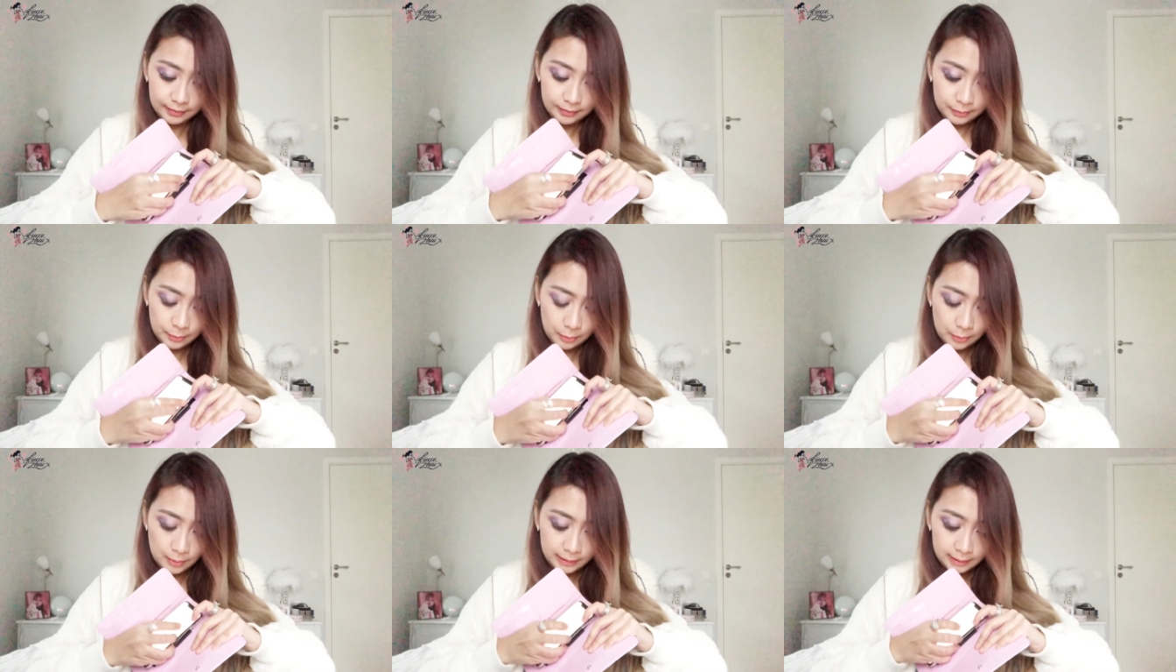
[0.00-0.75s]

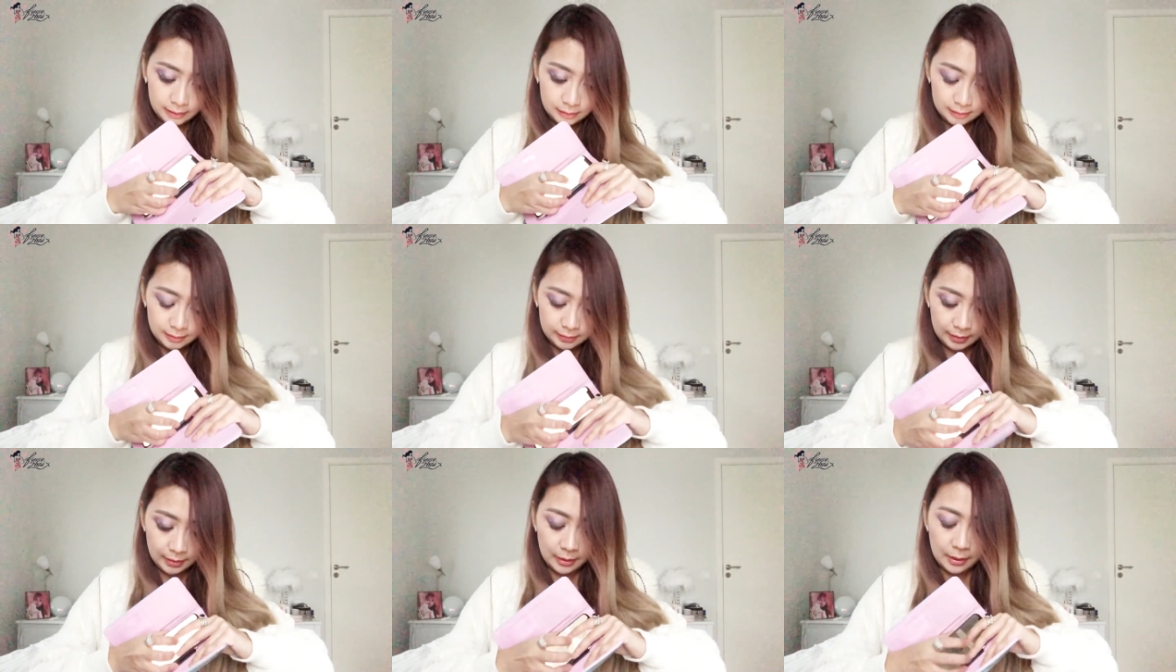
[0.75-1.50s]
so I can just
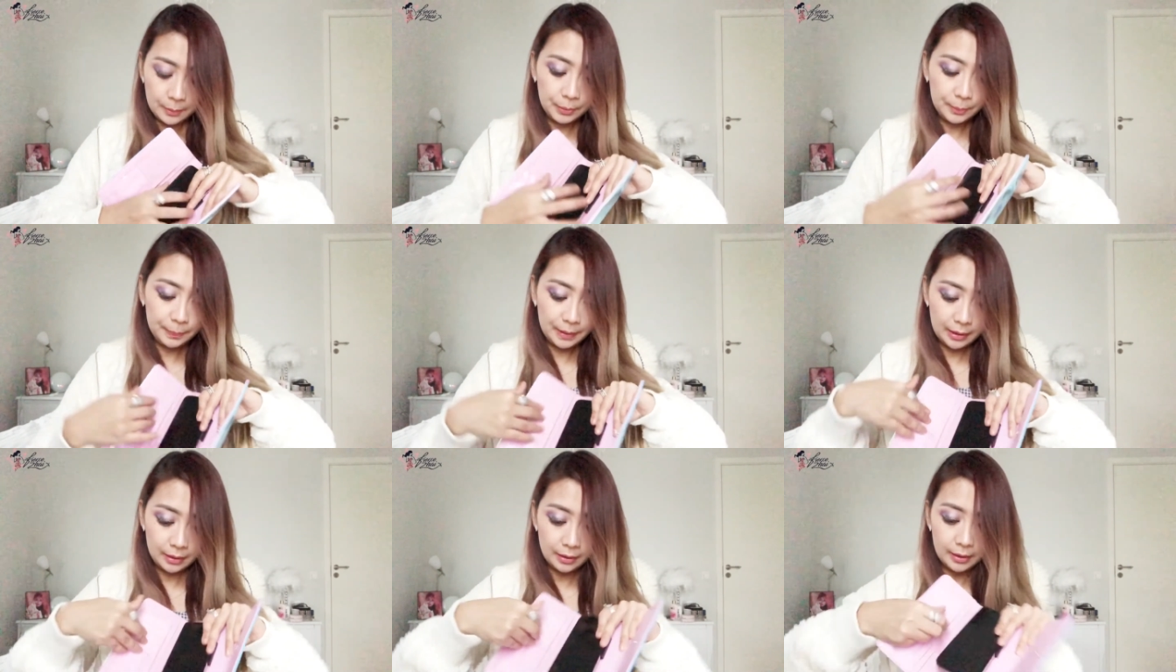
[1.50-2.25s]

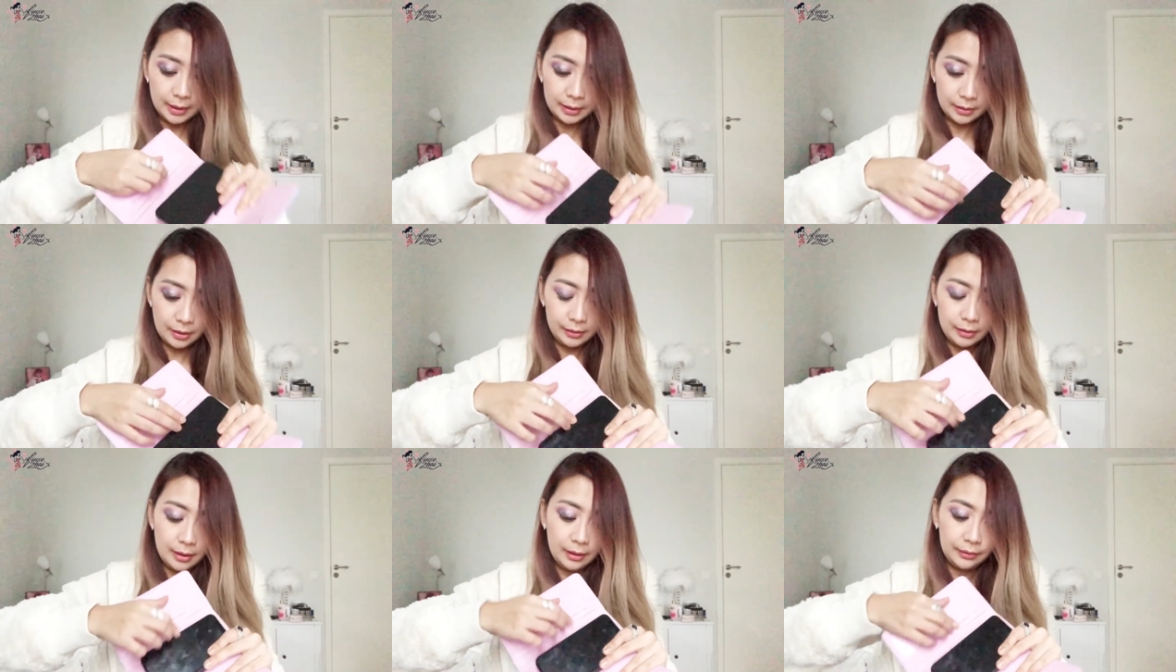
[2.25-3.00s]
prepare it on
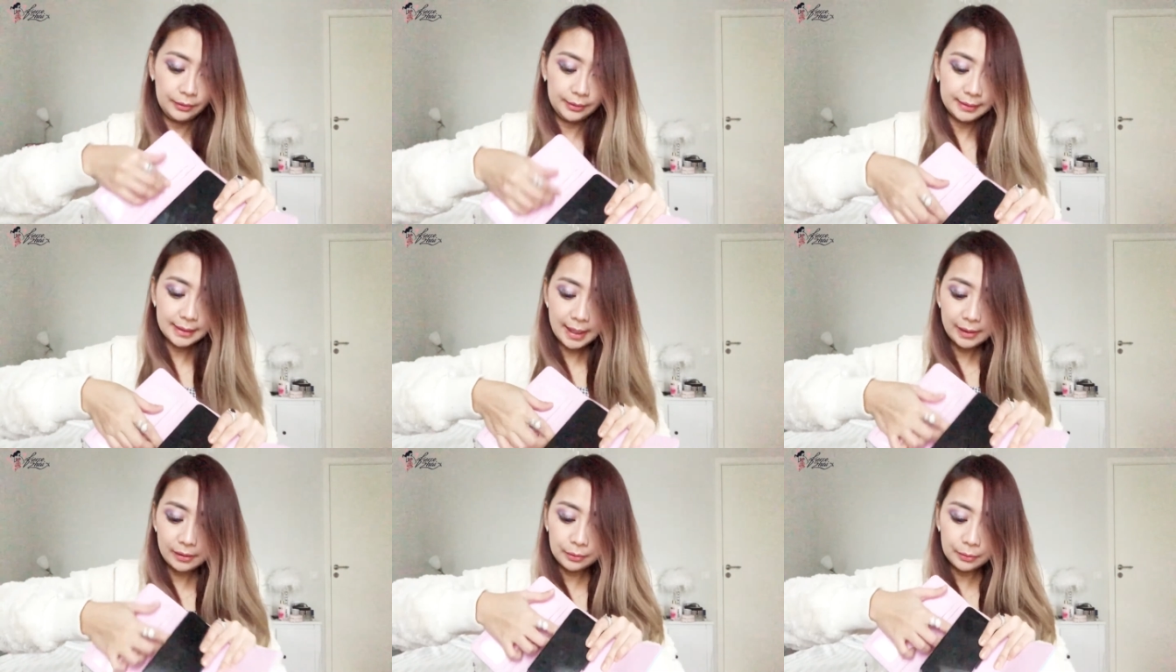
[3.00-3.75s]
the other
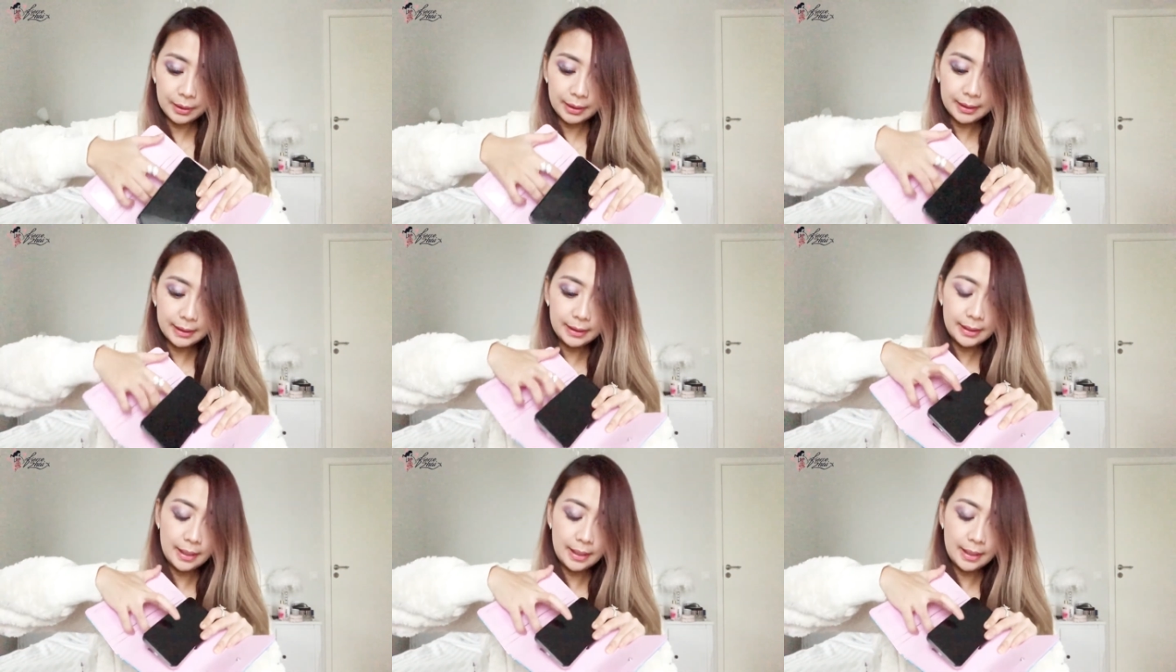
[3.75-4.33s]
side already